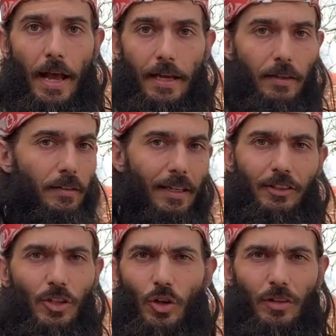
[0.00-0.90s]
And
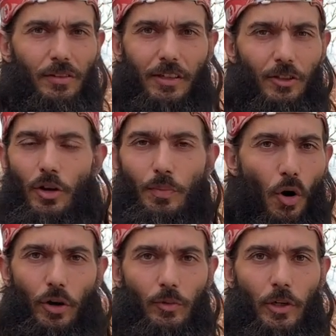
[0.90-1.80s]
there's not a
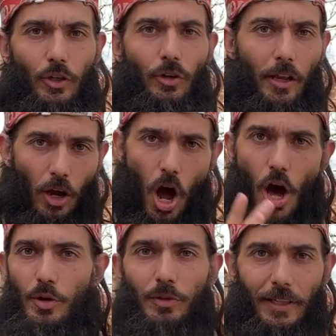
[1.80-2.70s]
point where you're like
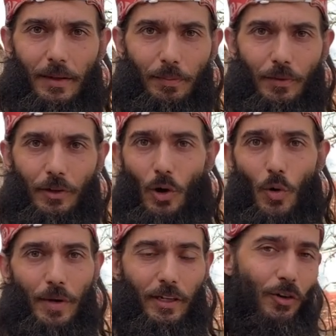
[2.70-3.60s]
100%
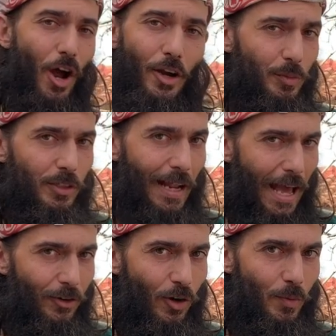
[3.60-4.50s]
aerobic or 100%
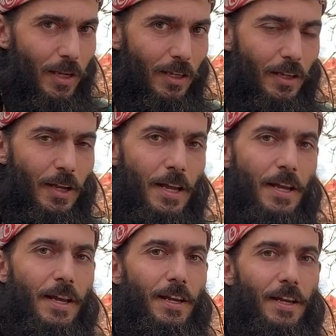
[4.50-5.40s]
anaerobic.
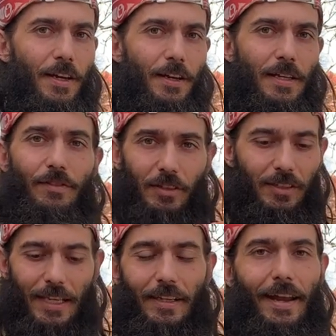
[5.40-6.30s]
Even
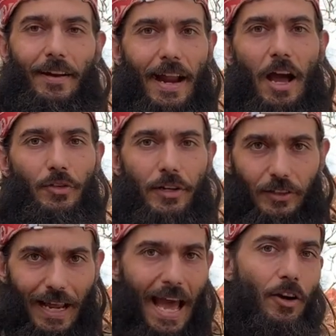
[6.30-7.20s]
sitting here now, there
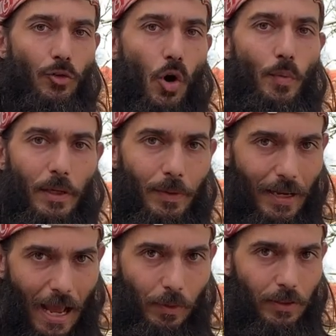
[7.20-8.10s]
is anaerobic
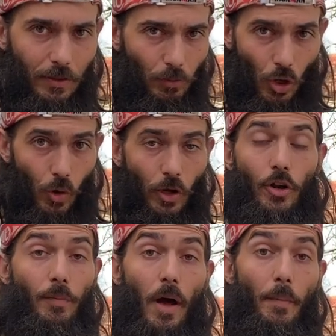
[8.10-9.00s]
metabolism going
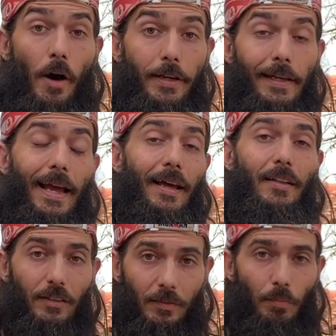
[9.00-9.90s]
on in my body,
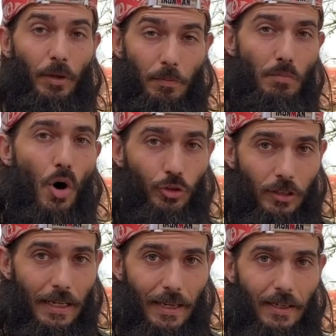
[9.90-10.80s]
but
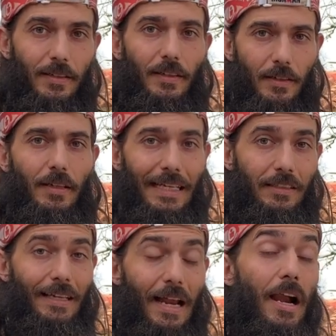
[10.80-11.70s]
mostly
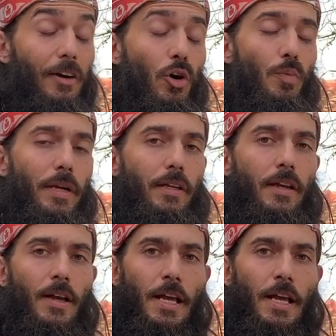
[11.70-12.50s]
it's aerobic.